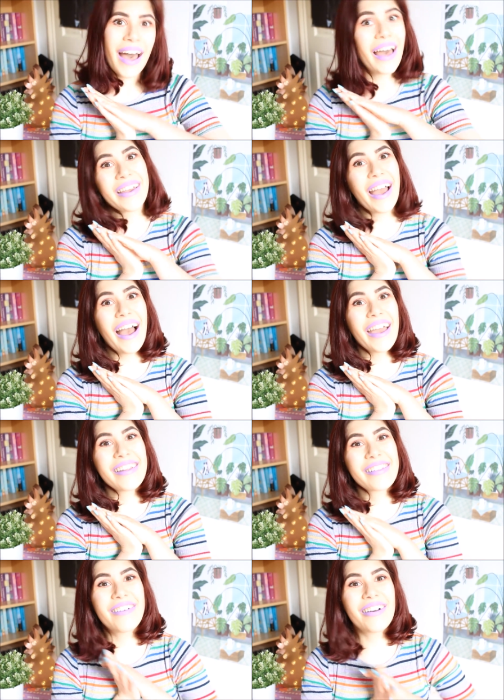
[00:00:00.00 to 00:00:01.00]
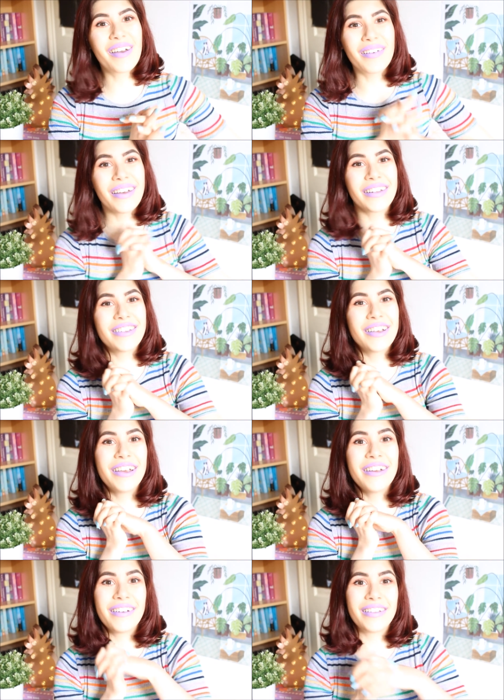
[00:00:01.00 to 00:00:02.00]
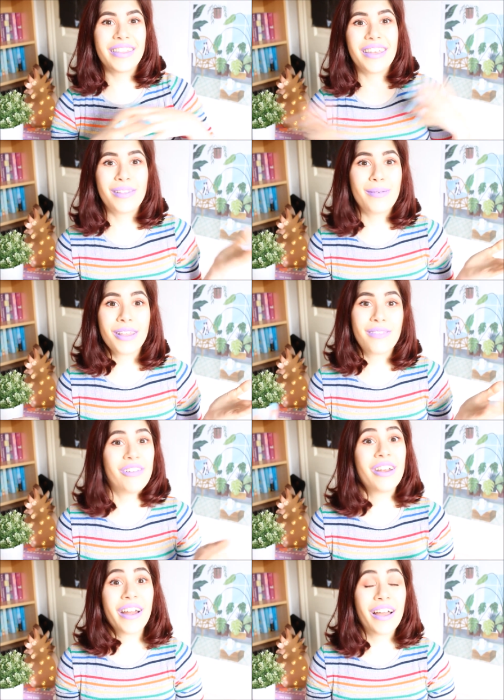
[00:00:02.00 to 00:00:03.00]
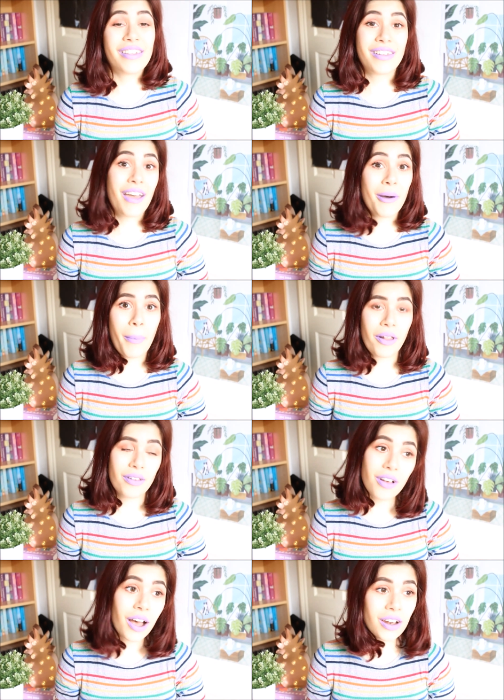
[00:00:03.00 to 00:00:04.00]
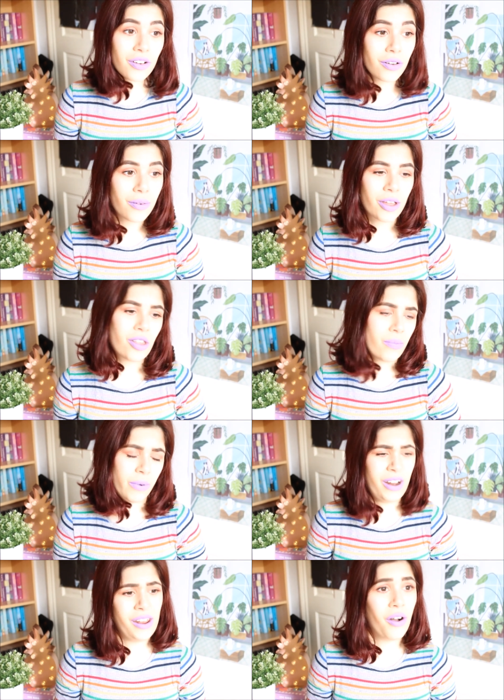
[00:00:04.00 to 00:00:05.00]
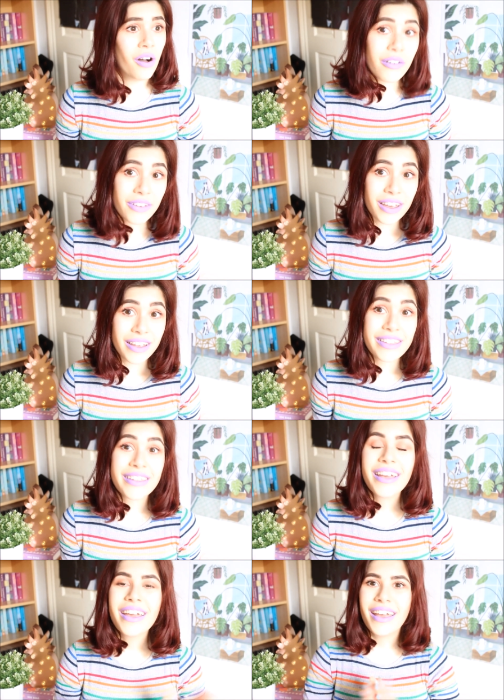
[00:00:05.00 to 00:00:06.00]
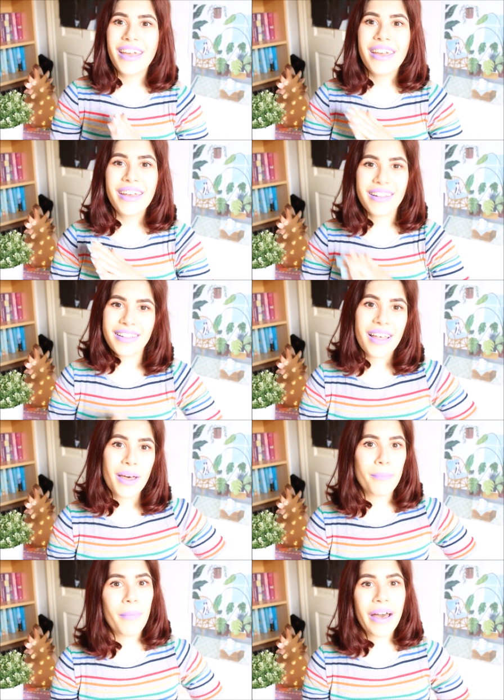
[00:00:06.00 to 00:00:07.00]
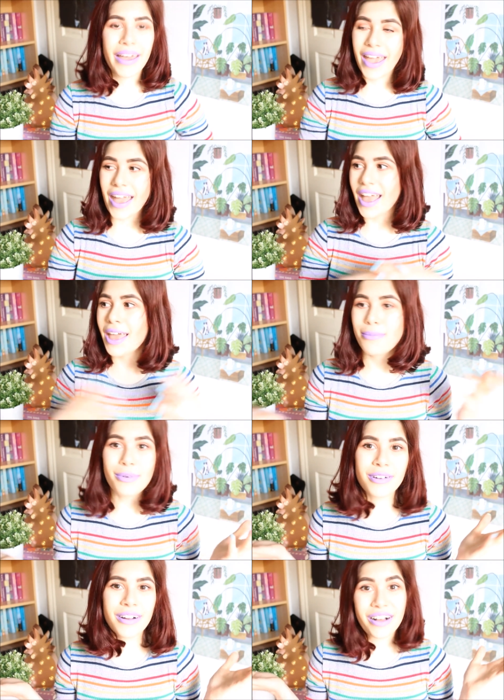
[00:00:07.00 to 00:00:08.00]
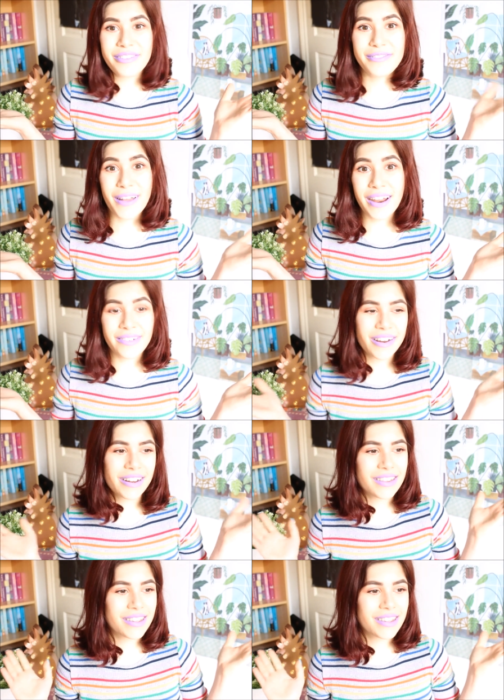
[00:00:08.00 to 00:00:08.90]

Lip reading: Hi guys, welcome to this week's video. As you can tell by the title, which is pretty obvious, is my April favourite.